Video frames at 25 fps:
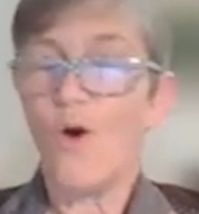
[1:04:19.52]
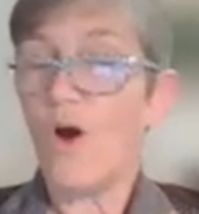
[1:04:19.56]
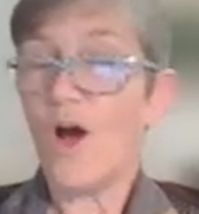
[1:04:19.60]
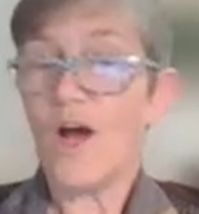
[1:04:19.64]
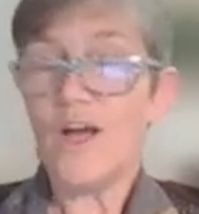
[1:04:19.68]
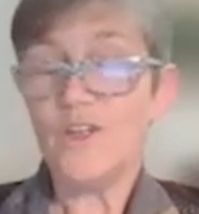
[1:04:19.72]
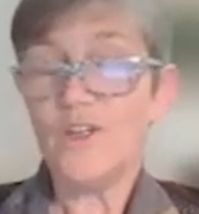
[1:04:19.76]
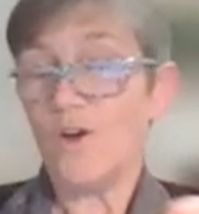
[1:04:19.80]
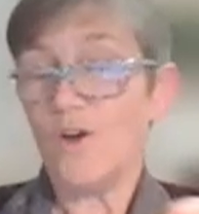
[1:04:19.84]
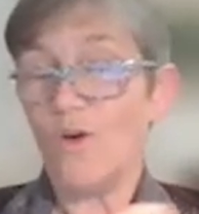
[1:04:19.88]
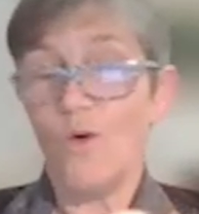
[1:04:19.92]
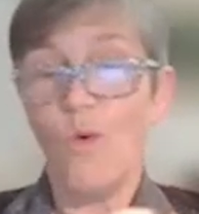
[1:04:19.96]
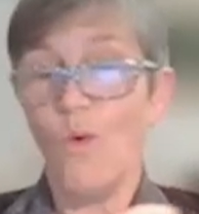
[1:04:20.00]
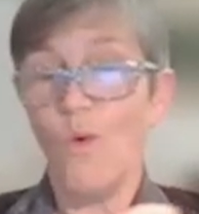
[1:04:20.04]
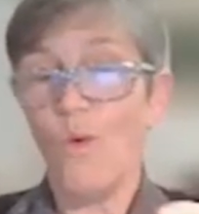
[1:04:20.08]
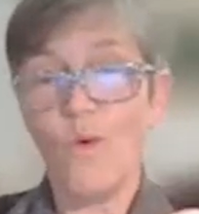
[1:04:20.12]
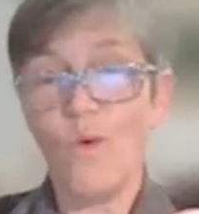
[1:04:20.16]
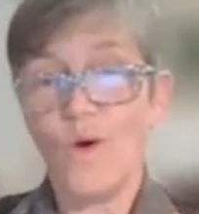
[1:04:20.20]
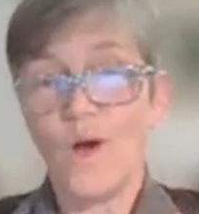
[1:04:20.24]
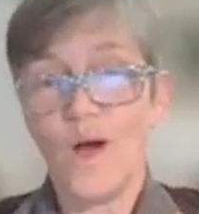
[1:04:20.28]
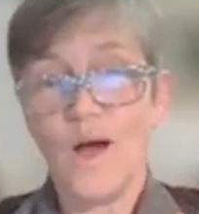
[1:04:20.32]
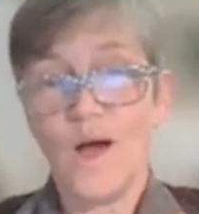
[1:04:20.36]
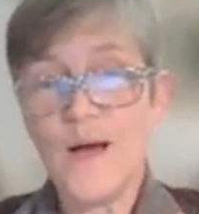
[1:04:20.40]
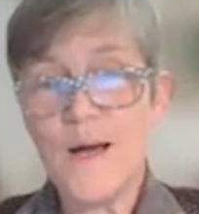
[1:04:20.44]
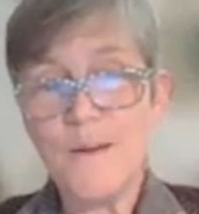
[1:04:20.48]
I,
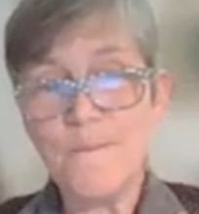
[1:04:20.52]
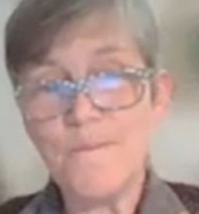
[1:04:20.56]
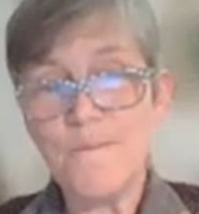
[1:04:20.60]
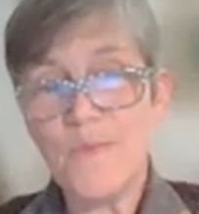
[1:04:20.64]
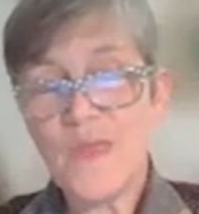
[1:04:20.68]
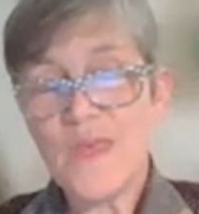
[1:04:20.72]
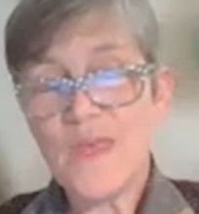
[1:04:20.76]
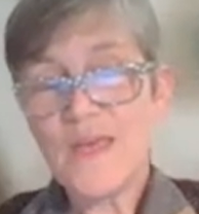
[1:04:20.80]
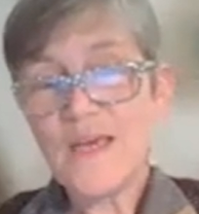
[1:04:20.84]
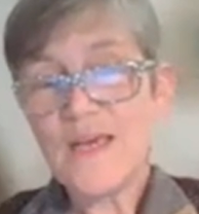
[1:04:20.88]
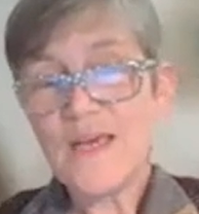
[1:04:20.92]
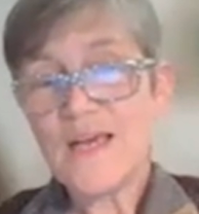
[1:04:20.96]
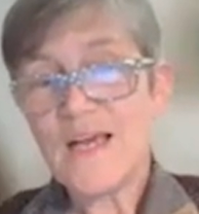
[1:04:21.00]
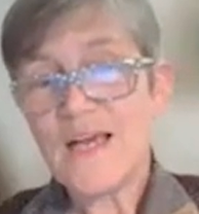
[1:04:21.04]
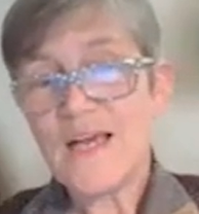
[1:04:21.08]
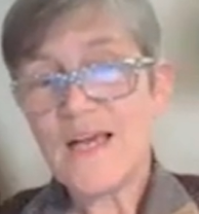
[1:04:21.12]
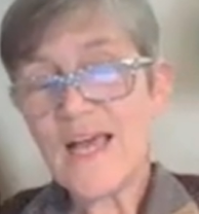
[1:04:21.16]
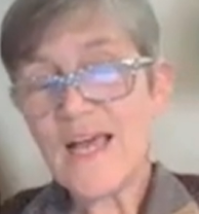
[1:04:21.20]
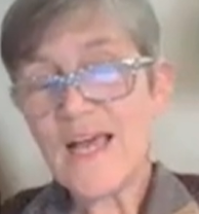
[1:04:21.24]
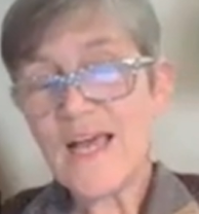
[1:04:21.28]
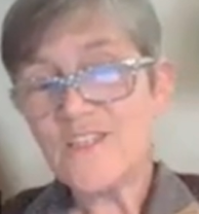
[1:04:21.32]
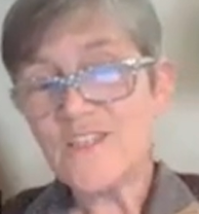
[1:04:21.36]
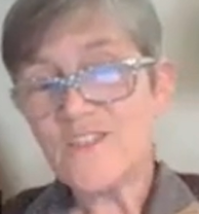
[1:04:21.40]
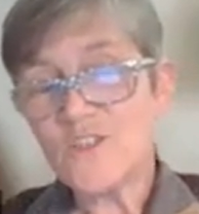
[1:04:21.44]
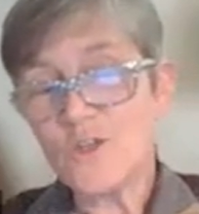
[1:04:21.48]
um,
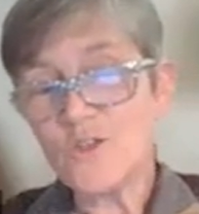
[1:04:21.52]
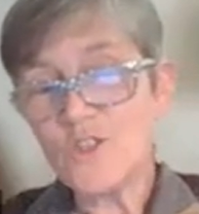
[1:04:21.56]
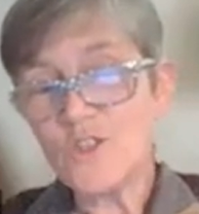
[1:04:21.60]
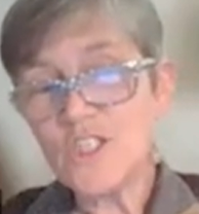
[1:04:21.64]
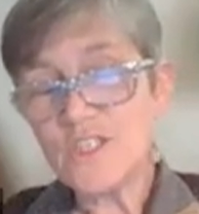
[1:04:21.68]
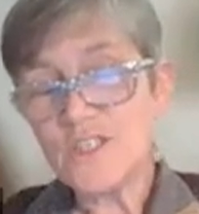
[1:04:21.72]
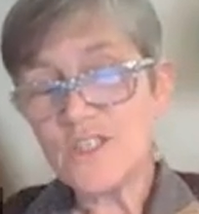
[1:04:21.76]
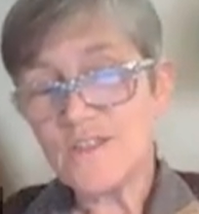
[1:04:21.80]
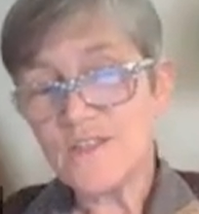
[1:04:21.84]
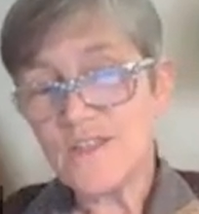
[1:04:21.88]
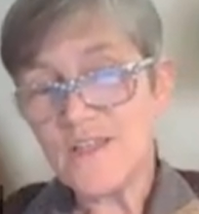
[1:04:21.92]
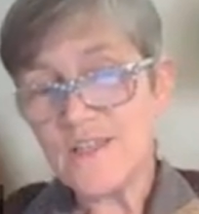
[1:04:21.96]
and so, she,